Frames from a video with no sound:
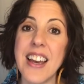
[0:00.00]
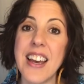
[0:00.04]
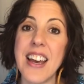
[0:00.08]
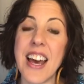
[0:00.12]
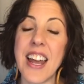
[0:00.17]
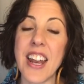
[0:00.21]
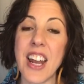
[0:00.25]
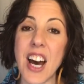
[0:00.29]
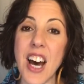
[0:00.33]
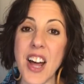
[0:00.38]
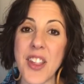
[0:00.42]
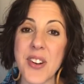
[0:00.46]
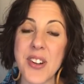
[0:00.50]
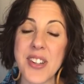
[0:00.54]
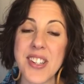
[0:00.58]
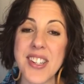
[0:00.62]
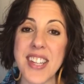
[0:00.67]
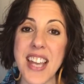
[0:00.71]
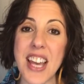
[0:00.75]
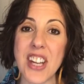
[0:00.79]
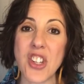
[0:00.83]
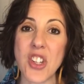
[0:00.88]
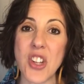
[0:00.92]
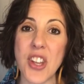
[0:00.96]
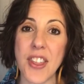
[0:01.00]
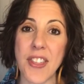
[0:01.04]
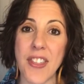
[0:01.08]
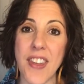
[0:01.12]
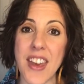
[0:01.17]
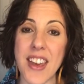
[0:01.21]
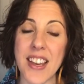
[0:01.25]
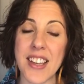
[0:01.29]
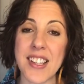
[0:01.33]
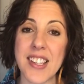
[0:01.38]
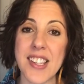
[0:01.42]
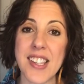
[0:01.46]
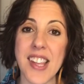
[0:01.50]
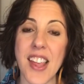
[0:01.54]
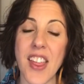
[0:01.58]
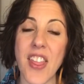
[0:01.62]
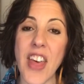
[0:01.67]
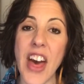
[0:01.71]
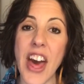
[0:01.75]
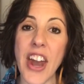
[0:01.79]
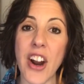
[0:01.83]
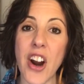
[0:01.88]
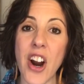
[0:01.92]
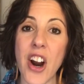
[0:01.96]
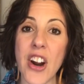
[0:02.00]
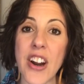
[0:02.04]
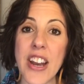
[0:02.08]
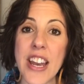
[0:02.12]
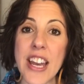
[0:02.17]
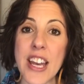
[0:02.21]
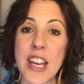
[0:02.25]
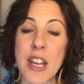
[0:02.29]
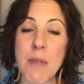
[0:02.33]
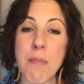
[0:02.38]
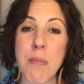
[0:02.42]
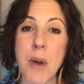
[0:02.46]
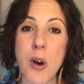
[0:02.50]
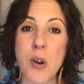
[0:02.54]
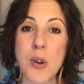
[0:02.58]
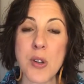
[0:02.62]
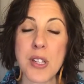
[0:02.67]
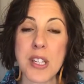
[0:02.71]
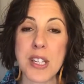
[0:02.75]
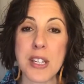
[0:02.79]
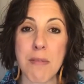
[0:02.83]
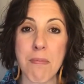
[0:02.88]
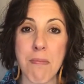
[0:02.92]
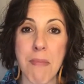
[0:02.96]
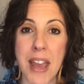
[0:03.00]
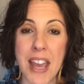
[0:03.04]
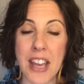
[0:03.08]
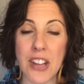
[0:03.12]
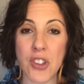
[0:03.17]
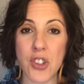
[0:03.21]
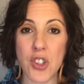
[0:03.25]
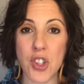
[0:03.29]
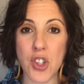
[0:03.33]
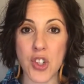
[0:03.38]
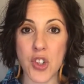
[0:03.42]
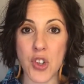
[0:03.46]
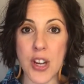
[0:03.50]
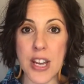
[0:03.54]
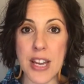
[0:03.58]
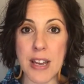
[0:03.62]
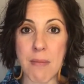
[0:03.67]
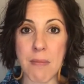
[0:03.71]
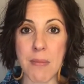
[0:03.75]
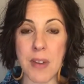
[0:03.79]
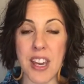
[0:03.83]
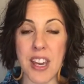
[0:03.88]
and other sketchy things that are in most mainstream